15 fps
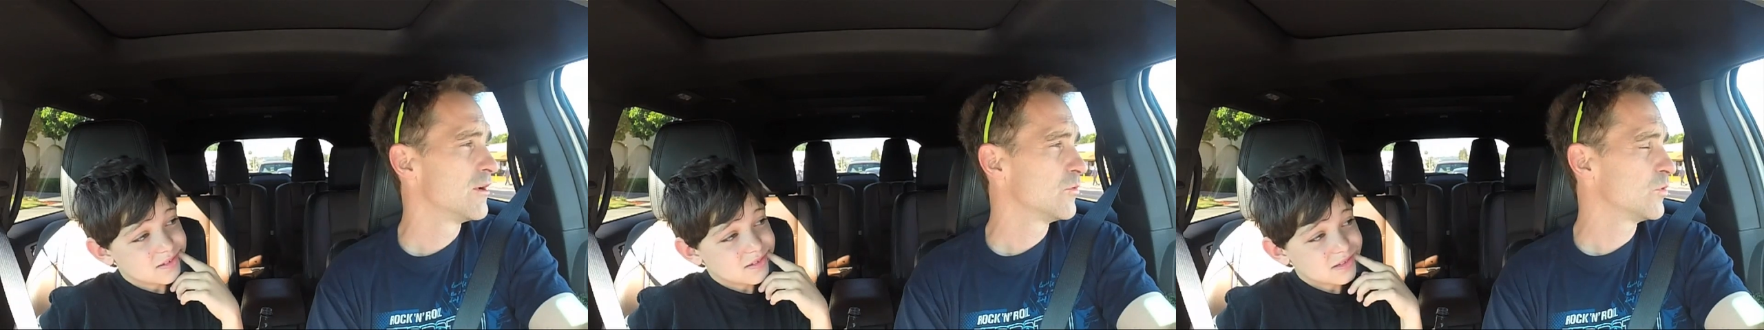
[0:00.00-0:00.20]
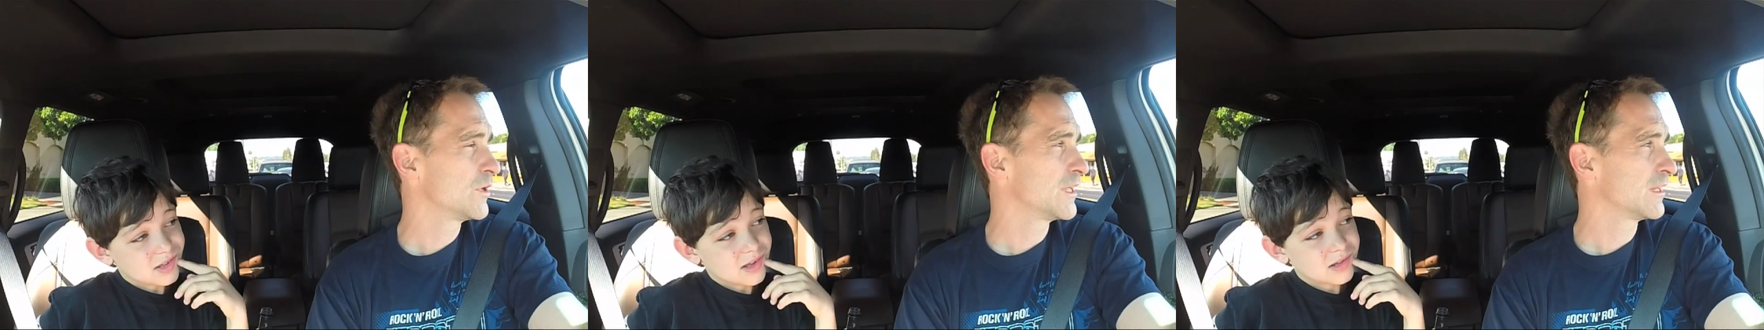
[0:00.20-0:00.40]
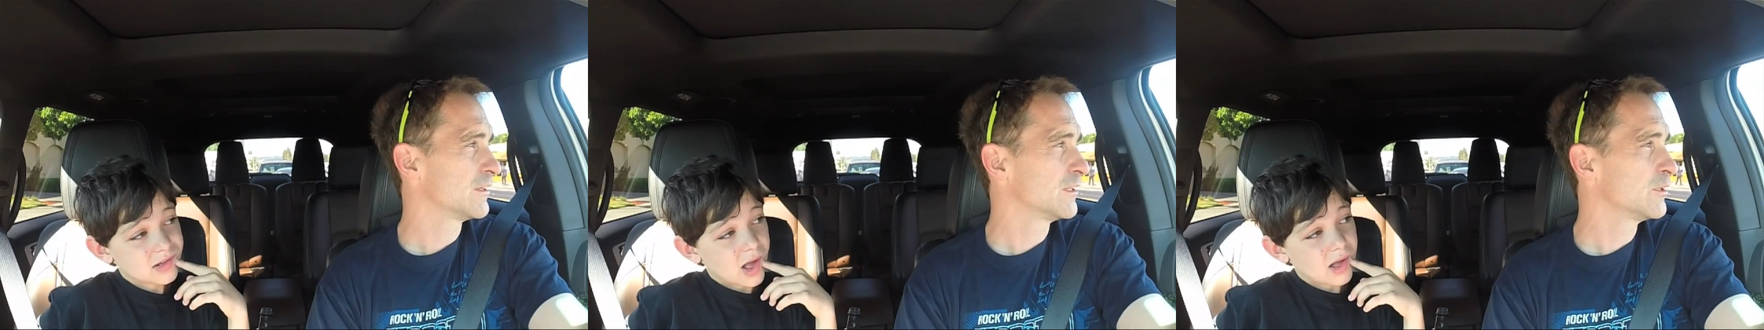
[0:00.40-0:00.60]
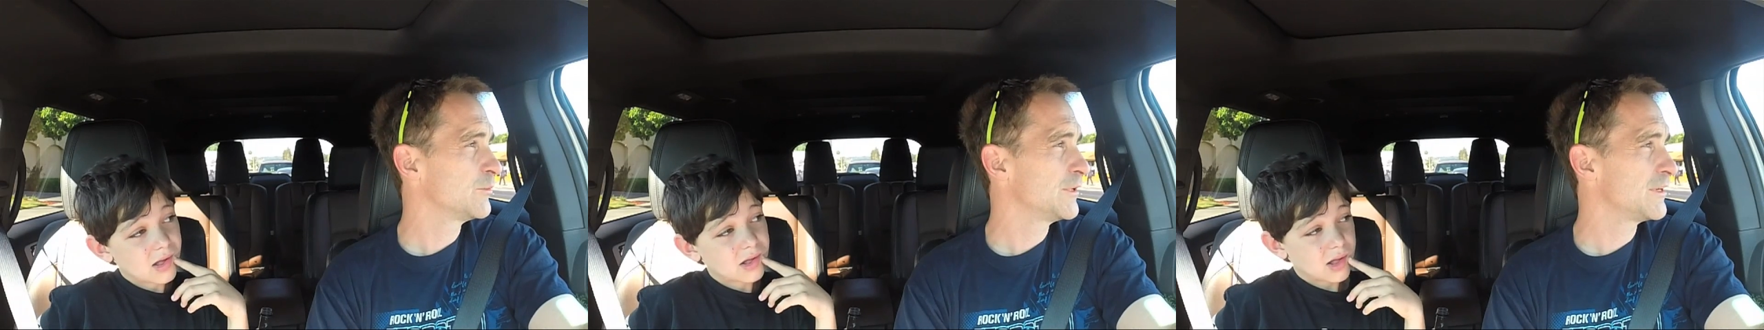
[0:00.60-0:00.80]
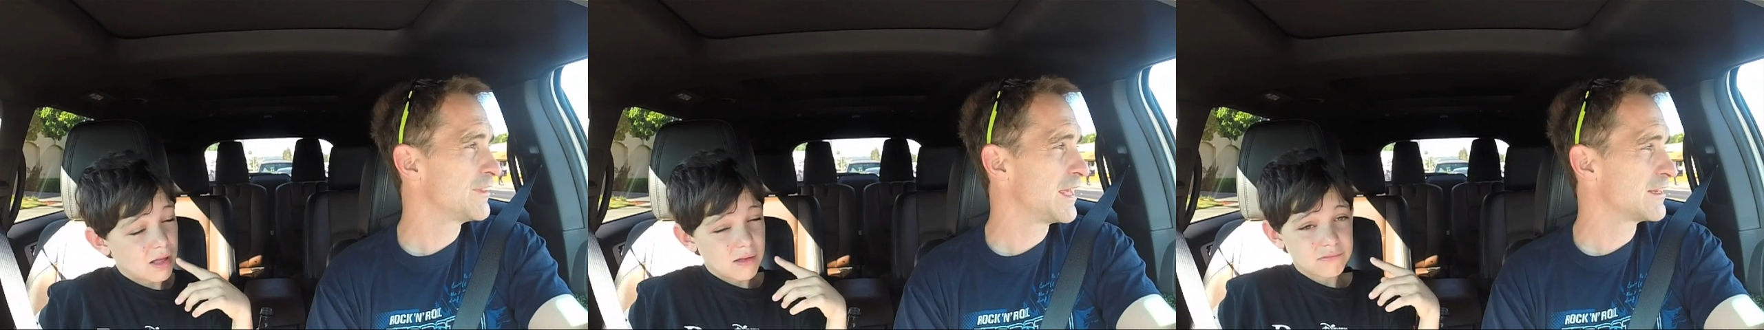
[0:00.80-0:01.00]
Speaker 1: We'll get a little
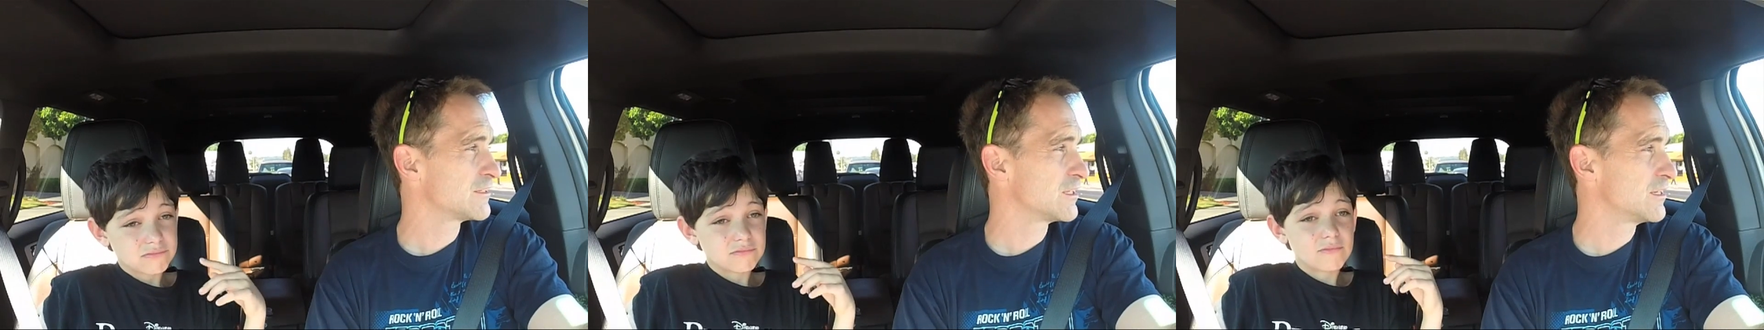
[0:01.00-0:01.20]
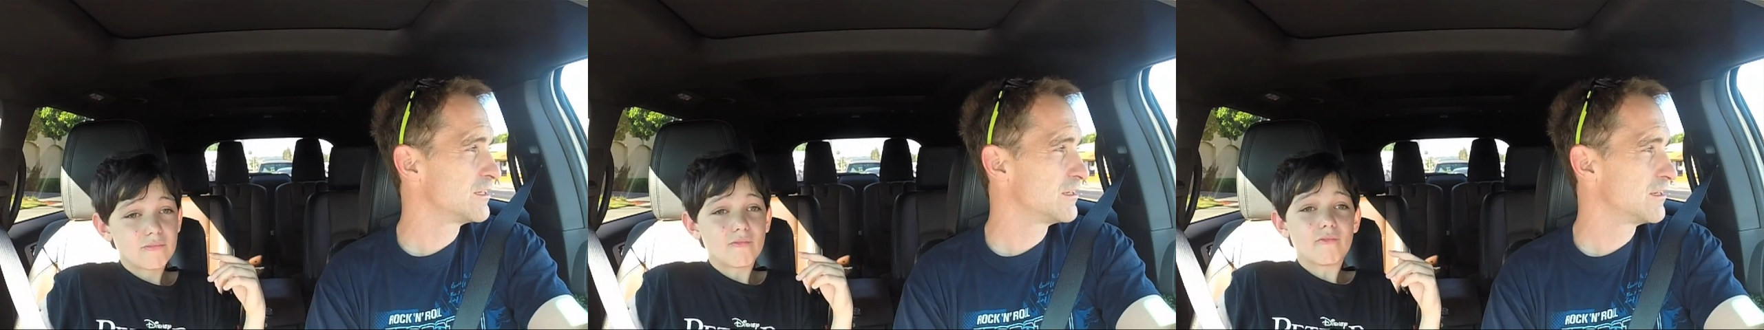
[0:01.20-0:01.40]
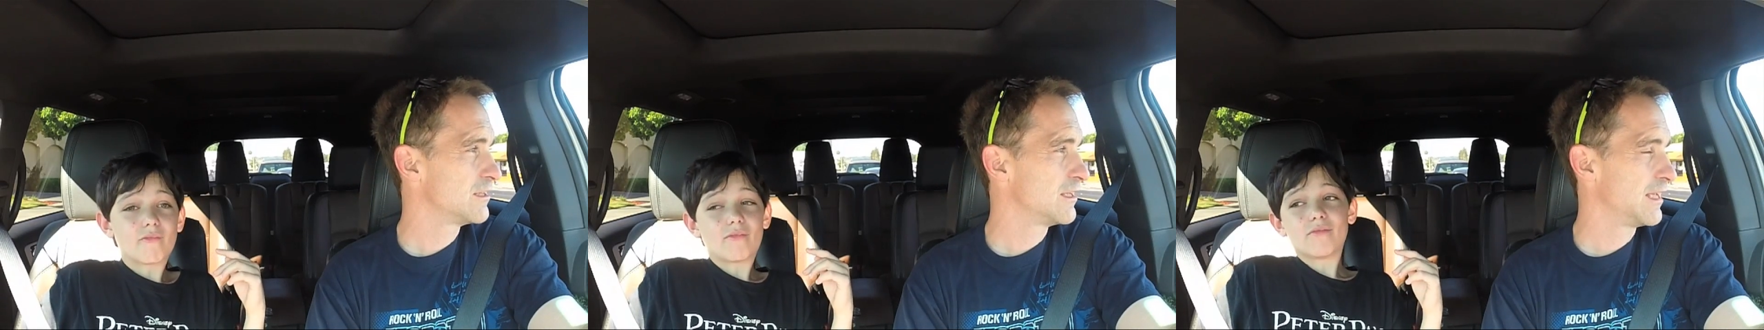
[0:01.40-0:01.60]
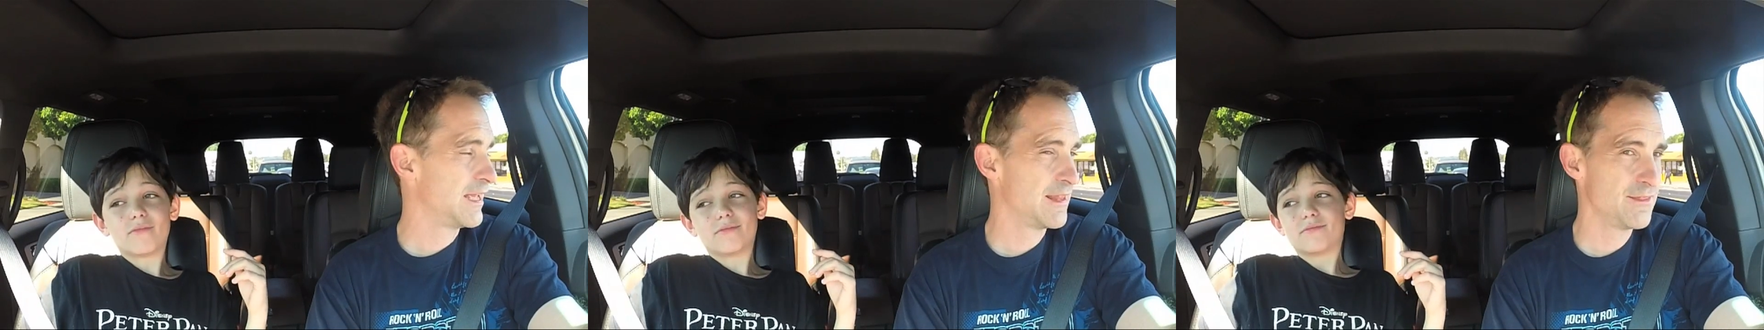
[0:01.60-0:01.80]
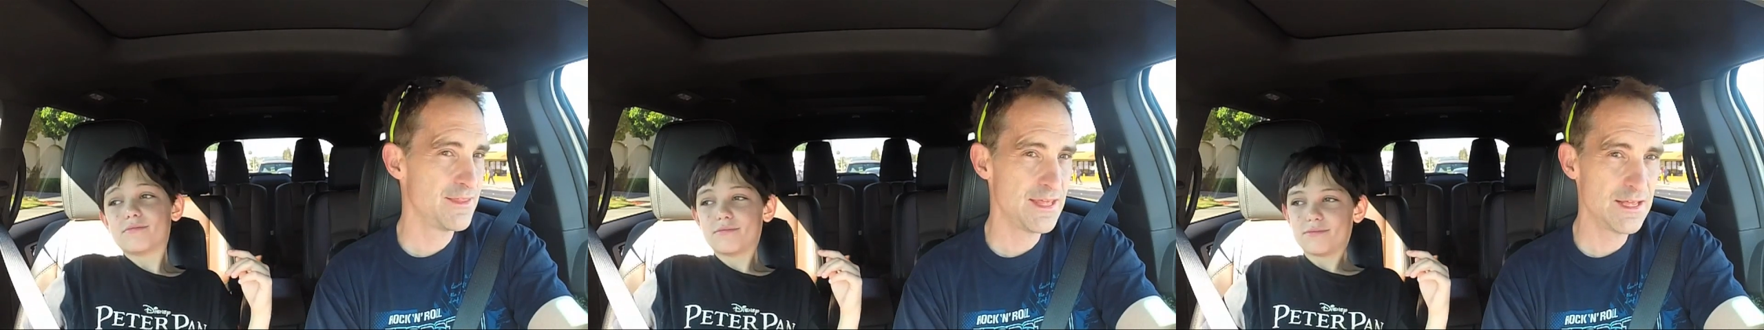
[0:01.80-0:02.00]
bit of that done,
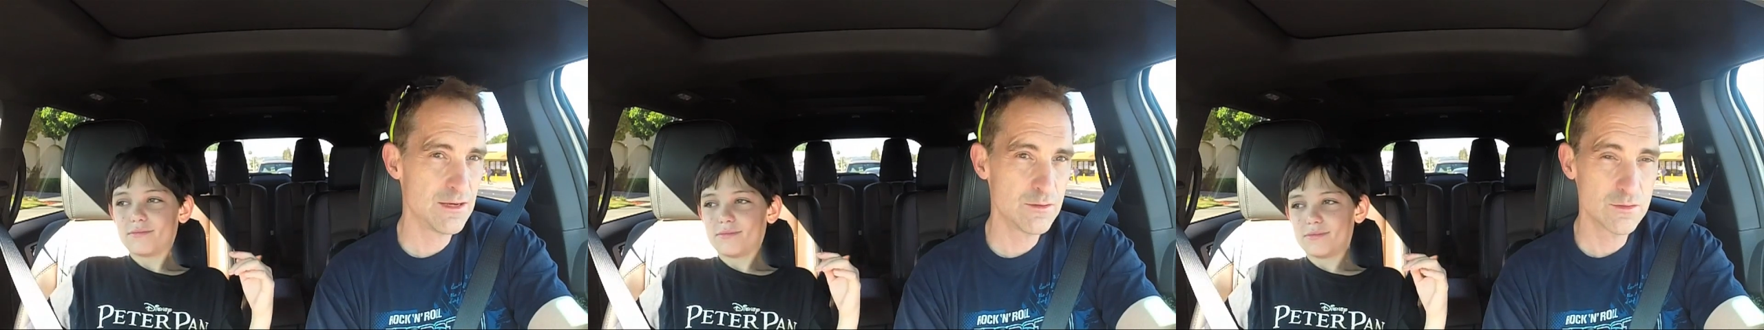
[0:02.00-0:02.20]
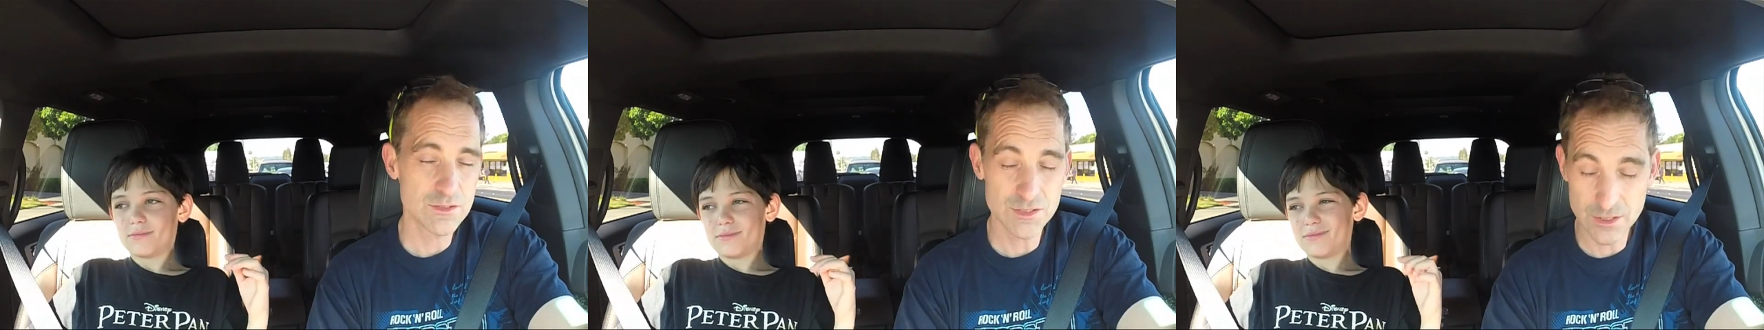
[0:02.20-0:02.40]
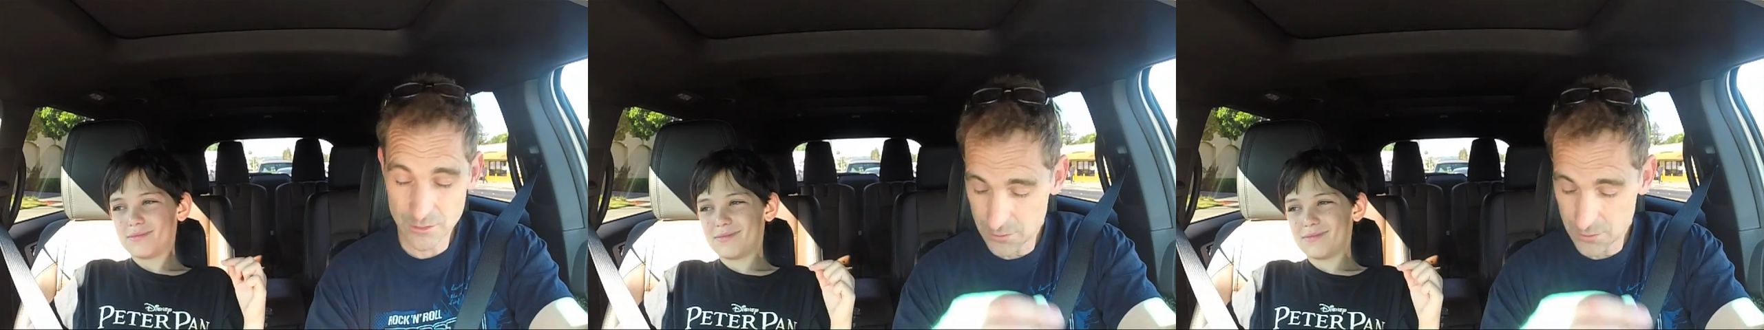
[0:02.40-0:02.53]
and then so